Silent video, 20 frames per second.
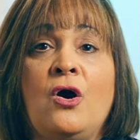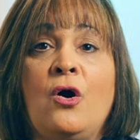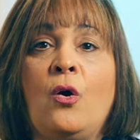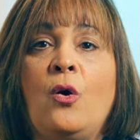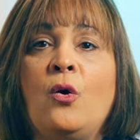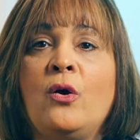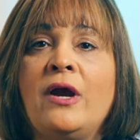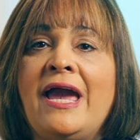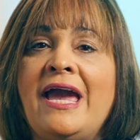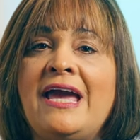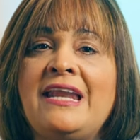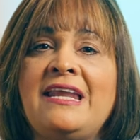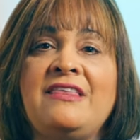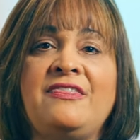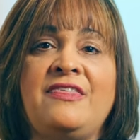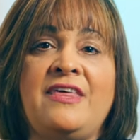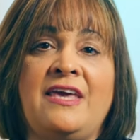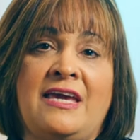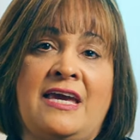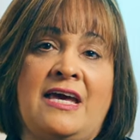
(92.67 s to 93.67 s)
or
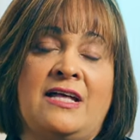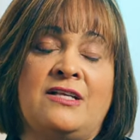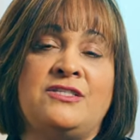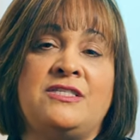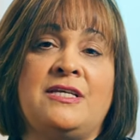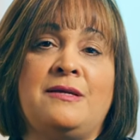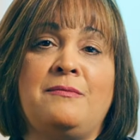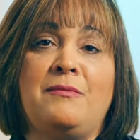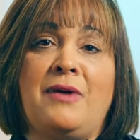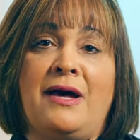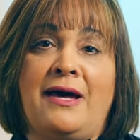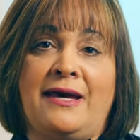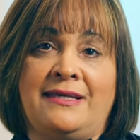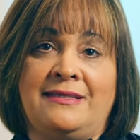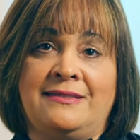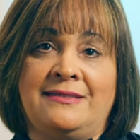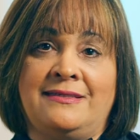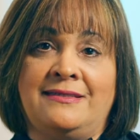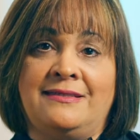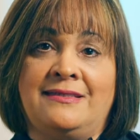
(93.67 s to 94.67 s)
anything else in
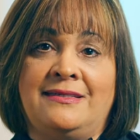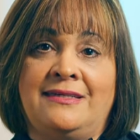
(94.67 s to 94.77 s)
mind.